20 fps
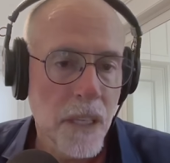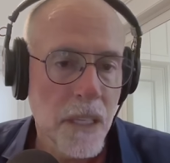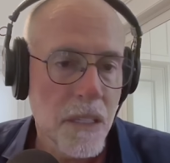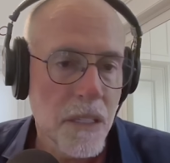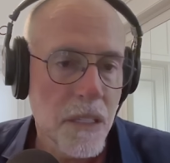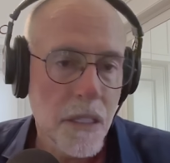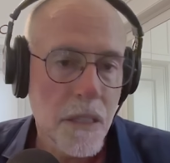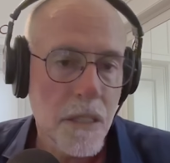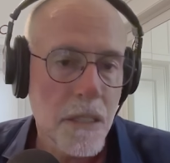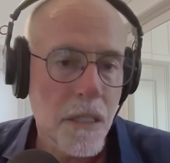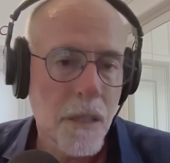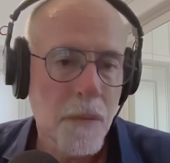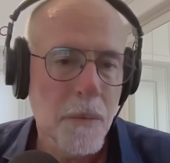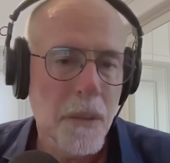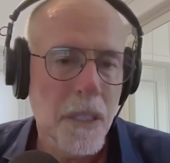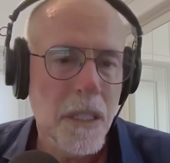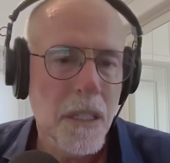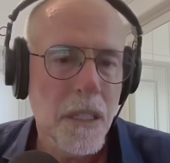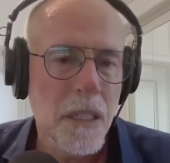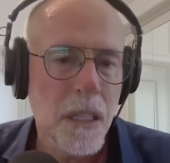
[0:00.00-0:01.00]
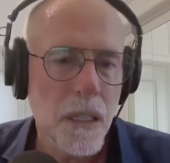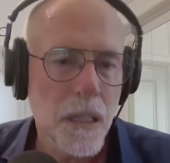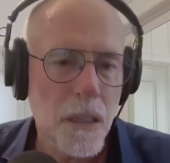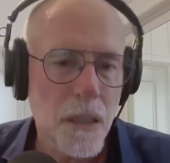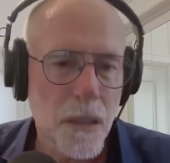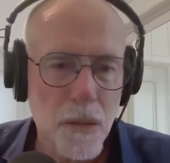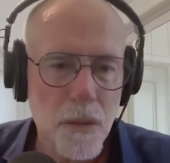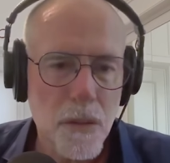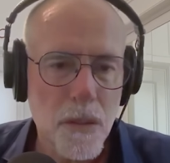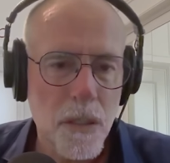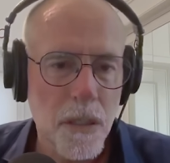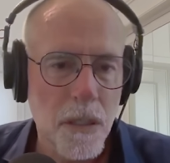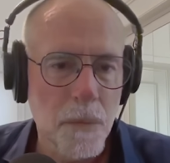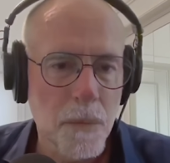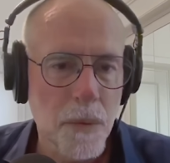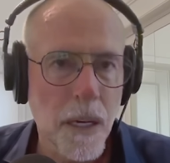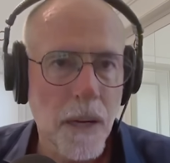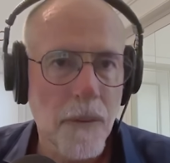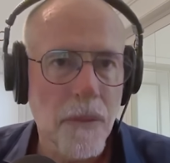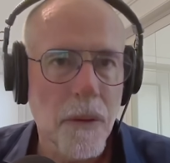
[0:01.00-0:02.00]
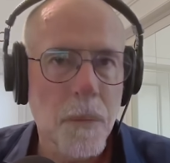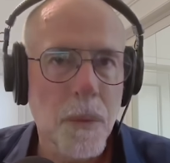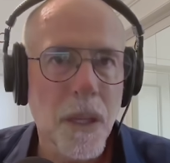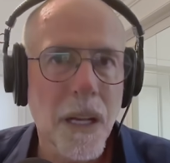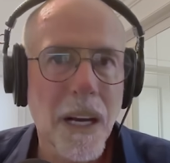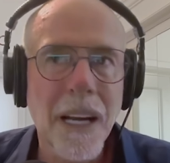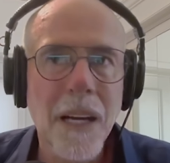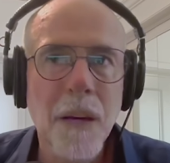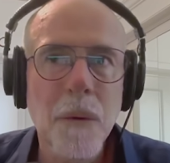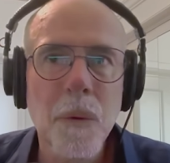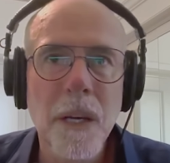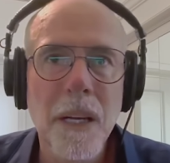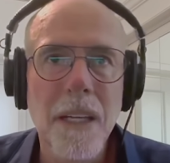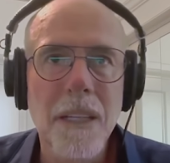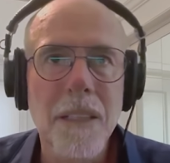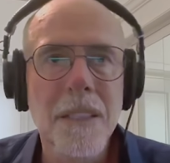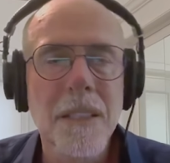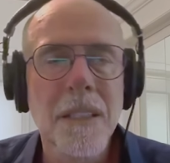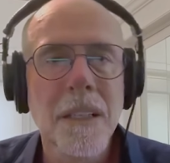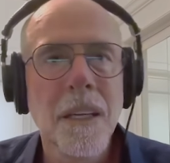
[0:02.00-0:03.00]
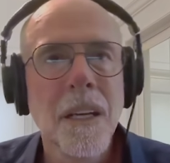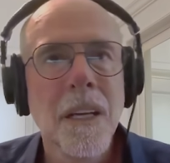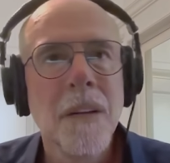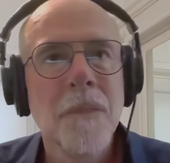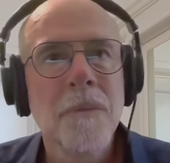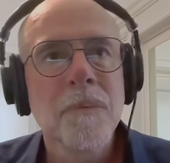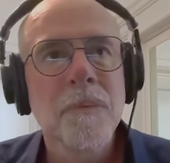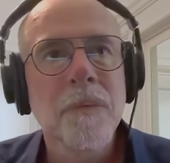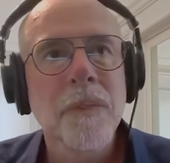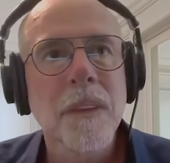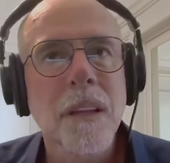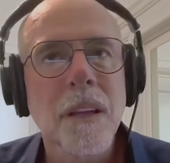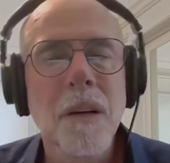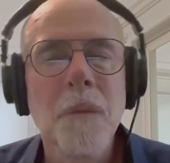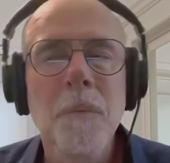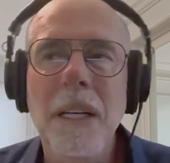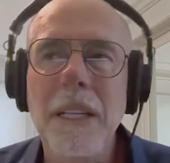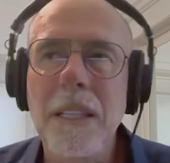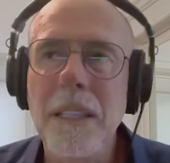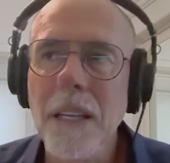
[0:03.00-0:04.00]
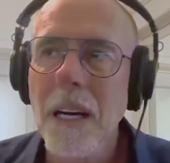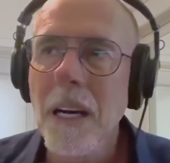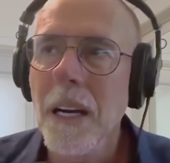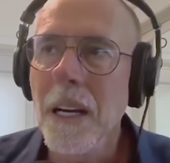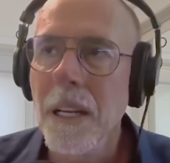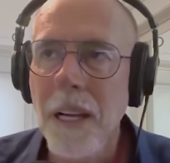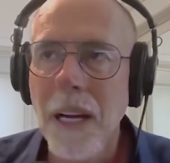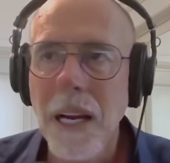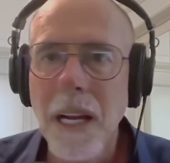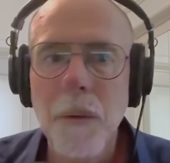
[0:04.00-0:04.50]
These things could be hugely profitable. I went, Oh, my God.